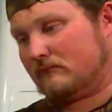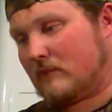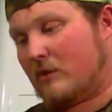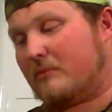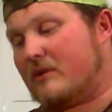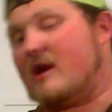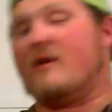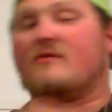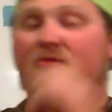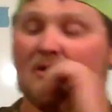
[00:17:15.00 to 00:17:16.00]
open
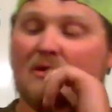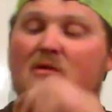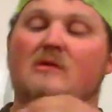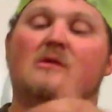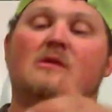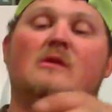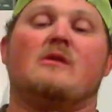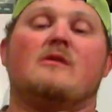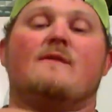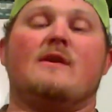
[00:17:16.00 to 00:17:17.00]
house.
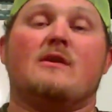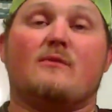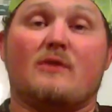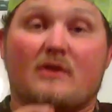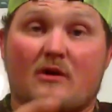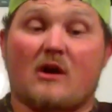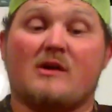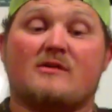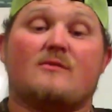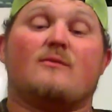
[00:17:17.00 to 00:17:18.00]
The video wasn't the
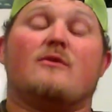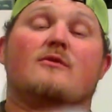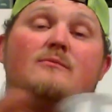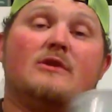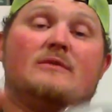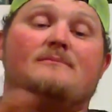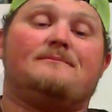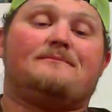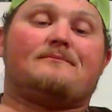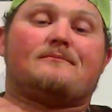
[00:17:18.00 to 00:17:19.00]
greatest in the world, but
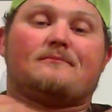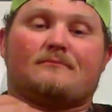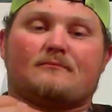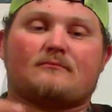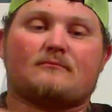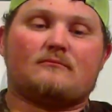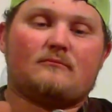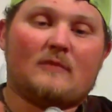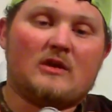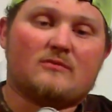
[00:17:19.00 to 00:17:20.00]

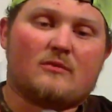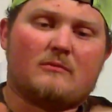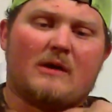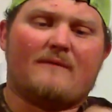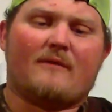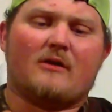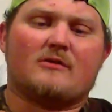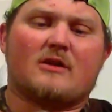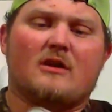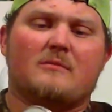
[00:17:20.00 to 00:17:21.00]
it was one of my first
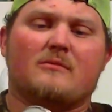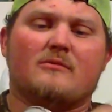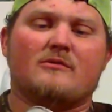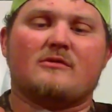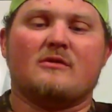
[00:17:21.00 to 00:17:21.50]
couple ones.